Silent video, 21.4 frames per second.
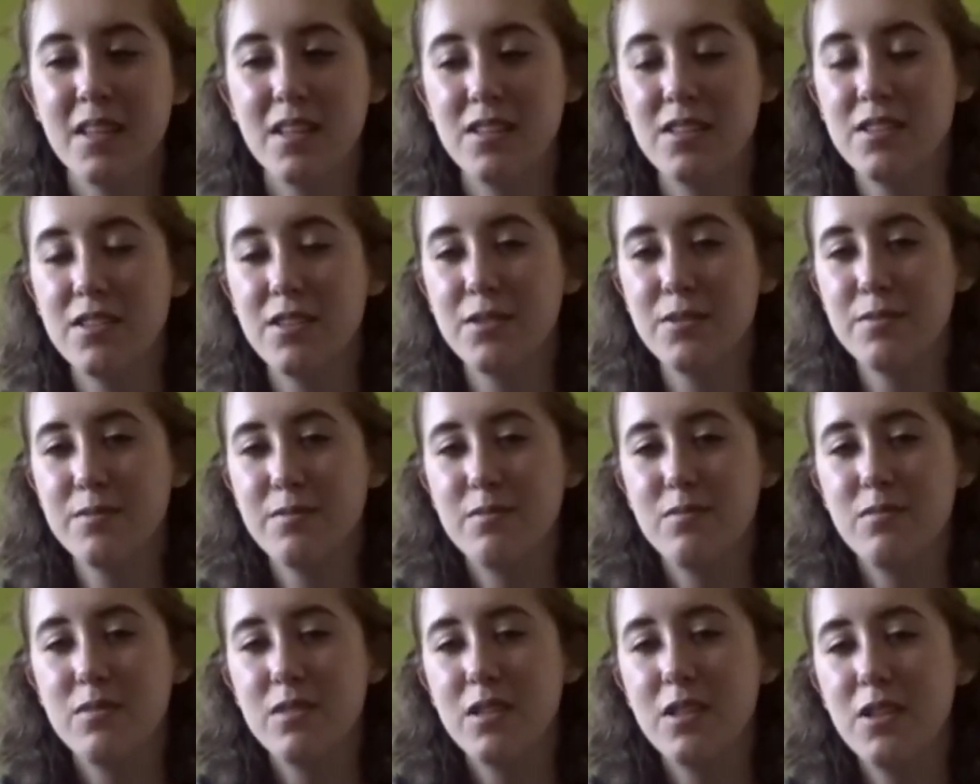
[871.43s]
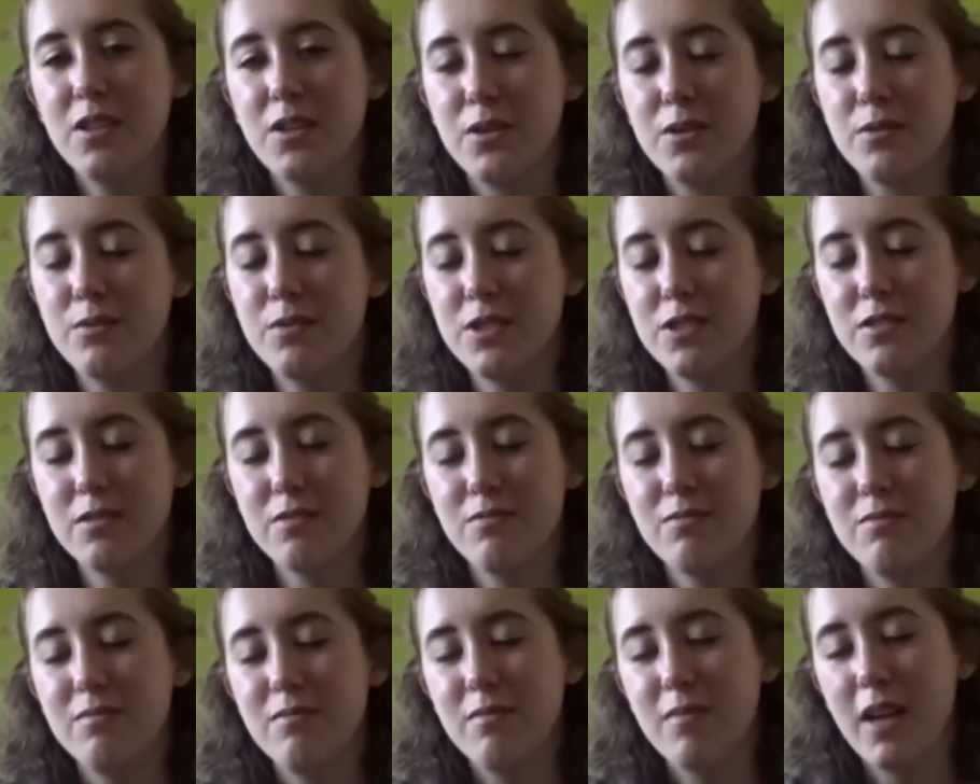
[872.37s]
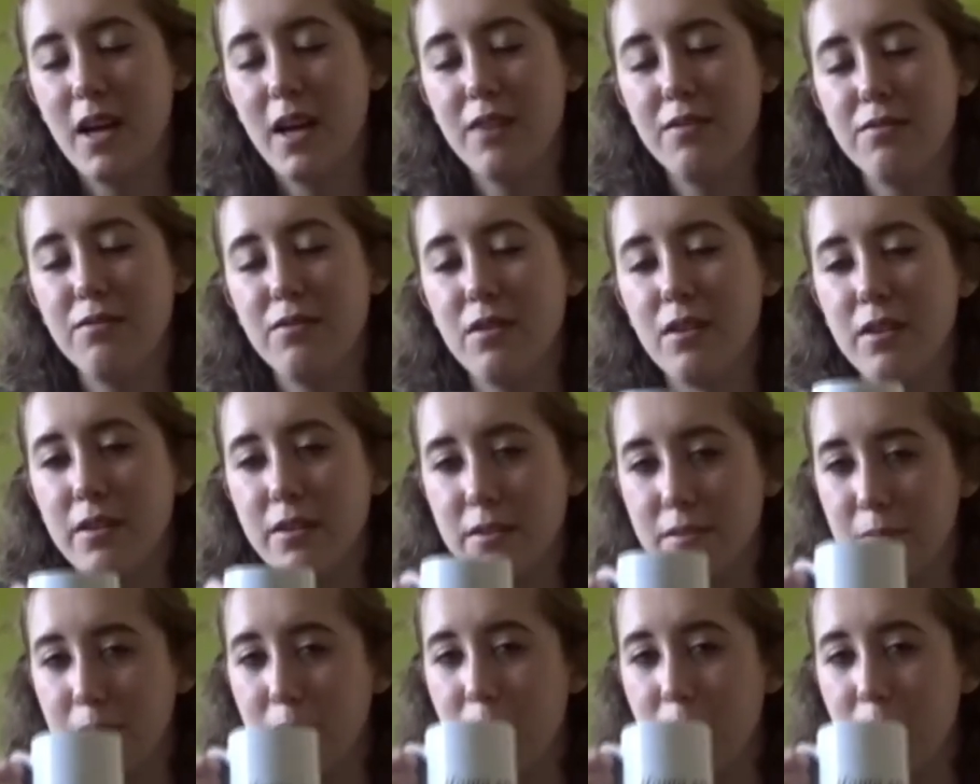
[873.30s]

So, you know, just have fun.